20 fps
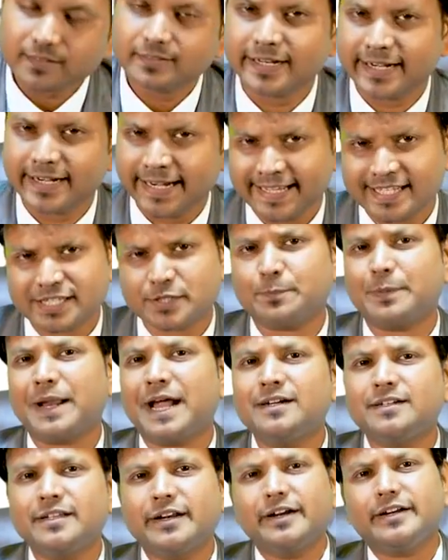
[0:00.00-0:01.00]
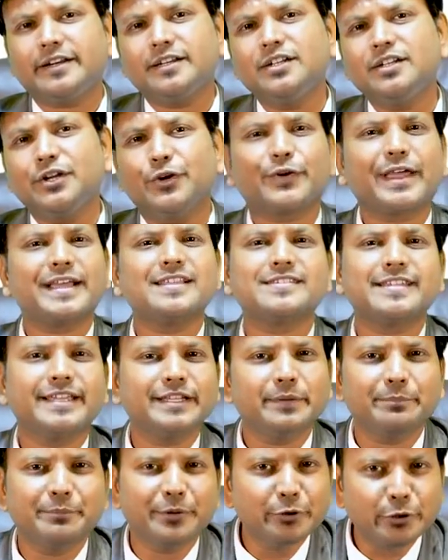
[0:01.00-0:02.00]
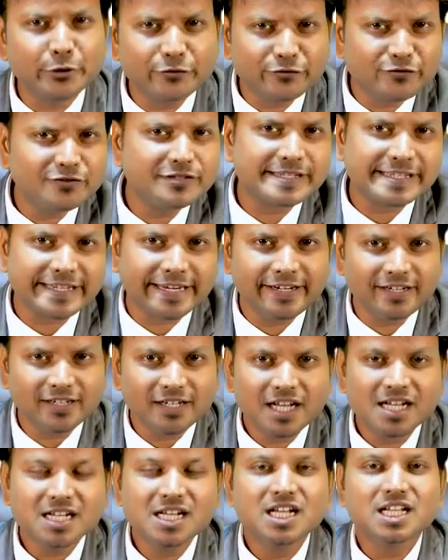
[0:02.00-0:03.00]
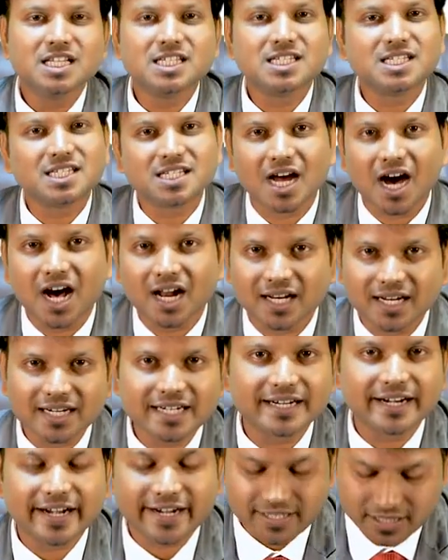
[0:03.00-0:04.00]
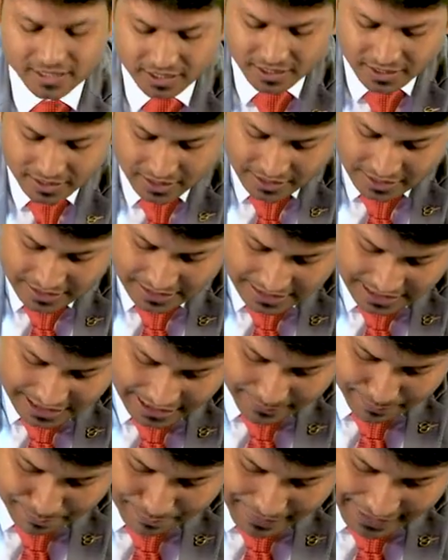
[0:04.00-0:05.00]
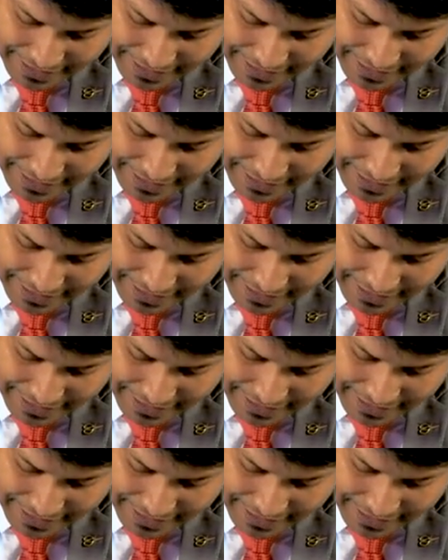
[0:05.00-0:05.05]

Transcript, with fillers: The next plant irritant, you can see the beautiful seed, scarlet red, tip